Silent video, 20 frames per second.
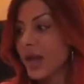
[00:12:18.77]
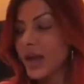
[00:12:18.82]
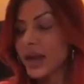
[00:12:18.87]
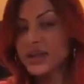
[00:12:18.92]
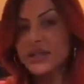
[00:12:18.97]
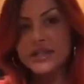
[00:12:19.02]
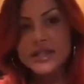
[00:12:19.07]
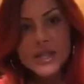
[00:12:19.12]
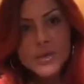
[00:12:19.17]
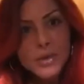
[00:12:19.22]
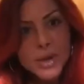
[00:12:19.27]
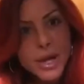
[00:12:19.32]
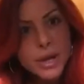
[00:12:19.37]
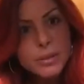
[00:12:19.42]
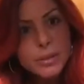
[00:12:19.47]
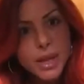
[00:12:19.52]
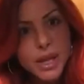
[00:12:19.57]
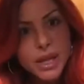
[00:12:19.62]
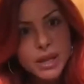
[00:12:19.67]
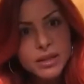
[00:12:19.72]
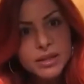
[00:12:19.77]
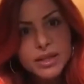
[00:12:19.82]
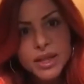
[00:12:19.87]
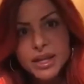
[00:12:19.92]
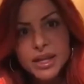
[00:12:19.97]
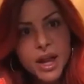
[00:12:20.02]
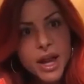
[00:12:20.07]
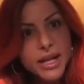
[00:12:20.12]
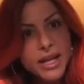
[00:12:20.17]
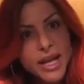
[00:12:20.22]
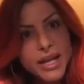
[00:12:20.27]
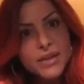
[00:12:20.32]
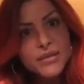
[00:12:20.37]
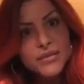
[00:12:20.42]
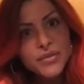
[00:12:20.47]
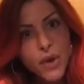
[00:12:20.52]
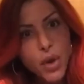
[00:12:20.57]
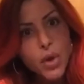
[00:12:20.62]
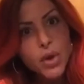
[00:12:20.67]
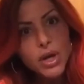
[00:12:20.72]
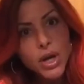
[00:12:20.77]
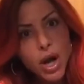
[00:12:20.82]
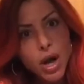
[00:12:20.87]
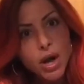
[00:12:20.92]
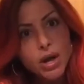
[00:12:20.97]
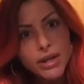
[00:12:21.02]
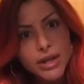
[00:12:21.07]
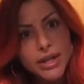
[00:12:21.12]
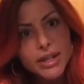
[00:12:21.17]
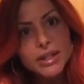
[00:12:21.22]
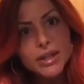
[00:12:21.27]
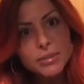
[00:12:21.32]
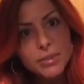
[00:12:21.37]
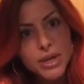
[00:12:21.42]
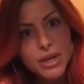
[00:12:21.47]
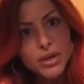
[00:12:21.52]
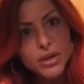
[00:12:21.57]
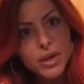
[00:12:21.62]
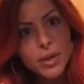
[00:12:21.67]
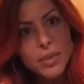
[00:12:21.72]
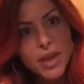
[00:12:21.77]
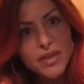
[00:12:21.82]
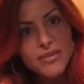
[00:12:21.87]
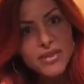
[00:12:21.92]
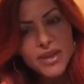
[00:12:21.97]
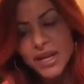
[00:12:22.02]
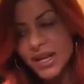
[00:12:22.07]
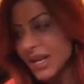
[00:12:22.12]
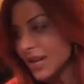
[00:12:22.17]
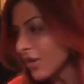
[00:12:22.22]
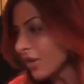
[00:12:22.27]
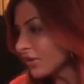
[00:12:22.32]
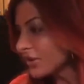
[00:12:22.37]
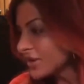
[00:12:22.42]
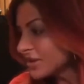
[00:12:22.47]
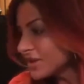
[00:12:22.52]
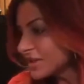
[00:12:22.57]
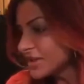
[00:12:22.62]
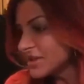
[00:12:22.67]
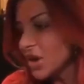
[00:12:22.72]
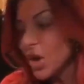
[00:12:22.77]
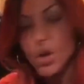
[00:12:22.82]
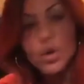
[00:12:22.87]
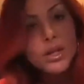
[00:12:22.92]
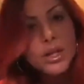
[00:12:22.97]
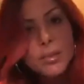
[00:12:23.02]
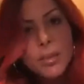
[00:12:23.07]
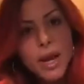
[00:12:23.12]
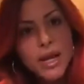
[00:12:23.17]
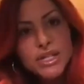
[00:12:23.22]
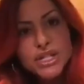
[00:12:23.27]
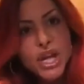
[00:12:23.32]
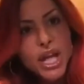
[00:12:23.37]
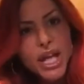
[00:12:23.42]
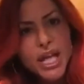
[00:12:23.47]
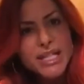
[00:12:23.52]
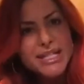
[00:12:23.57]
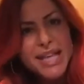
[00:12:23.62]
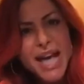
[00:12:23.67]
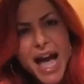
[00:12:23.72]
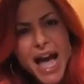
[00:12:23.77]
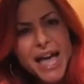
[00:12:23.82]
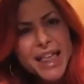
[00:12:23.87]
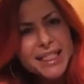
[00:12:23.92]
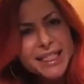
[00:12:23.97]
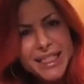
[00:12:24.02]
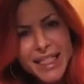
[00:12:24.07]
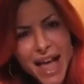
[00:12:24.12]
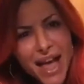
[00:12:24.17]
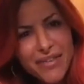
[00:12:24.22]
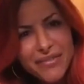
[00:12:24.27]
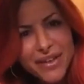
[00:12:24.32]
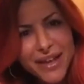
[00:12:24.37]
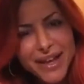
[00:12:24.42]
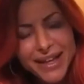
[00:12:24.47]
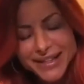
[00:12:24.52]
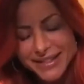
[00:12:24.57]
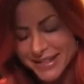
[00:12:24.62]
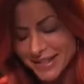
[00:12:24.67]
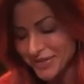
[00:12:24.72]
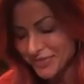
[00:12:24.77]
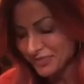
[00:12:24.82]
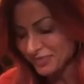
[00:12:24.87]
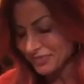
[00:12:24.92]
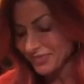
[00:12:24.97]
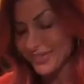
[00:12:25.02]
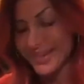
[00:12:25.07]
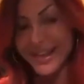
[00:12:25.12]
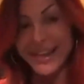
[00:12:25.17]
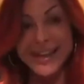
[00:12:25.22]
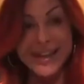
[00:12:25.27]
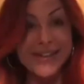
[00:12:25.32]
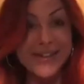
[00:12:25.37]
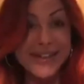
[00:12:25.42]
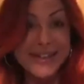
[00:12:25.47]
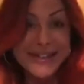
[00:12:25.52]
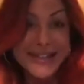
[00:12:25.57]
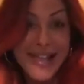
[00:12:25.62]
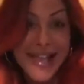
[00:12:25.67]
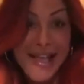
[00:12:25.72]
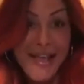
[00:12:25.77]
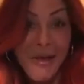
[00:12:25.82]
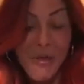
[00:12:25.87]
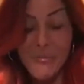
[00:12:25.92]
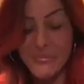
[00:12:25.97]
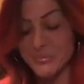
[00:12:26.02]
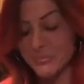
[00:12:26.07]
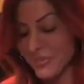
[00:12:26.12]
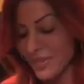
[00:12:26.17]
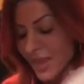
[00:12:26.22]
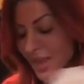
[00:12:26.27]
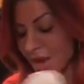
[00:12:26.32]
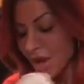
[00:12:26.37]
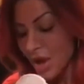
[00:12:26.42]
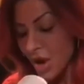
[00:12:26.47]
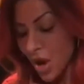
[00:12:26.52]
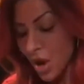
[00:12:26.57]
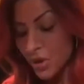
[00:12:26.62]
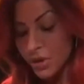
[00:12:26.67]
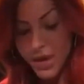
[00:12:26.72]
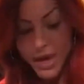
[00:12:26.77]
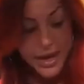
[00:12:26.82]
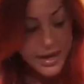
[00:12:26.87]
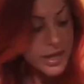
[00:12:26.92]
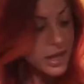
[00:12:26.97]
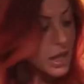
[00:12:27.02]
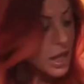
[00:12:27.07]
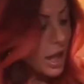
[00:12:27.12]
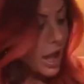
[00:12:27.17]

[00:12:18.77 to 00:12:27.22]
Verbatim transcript: And see what I mean? Then I get a phone call in the middle of my video. This is only my chance. I love it. Anyways, okay.